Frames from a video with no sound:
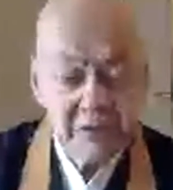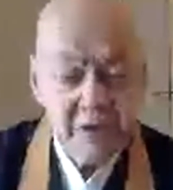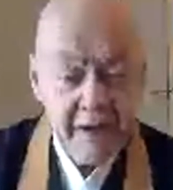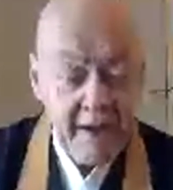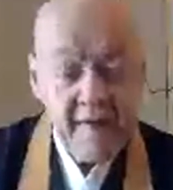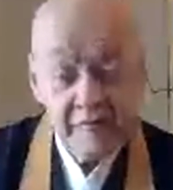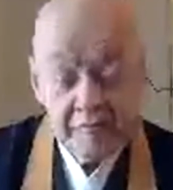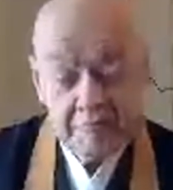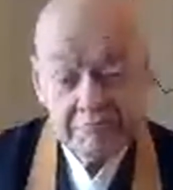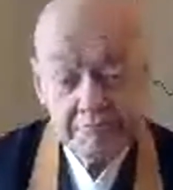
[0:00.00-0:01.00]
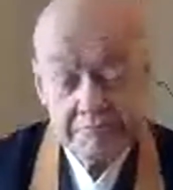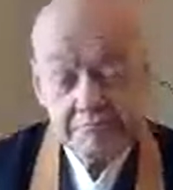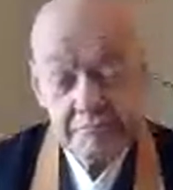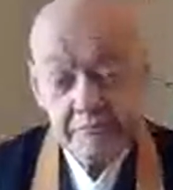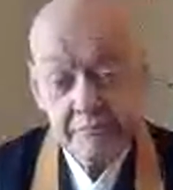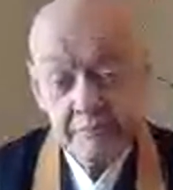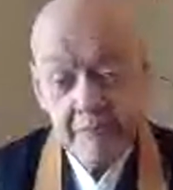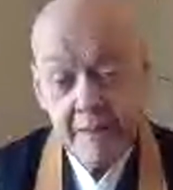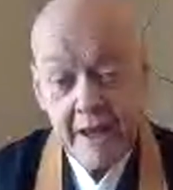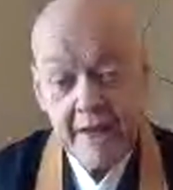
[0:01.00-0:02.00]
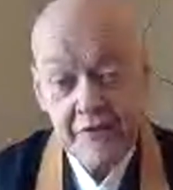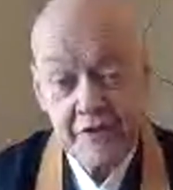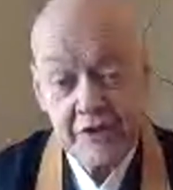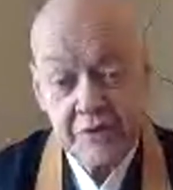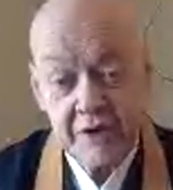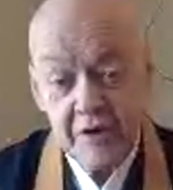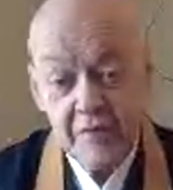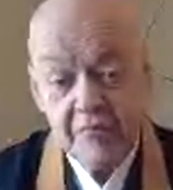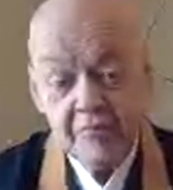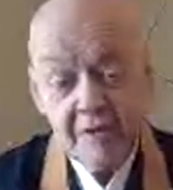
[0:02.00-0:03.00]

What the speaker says: which I have half a century ago,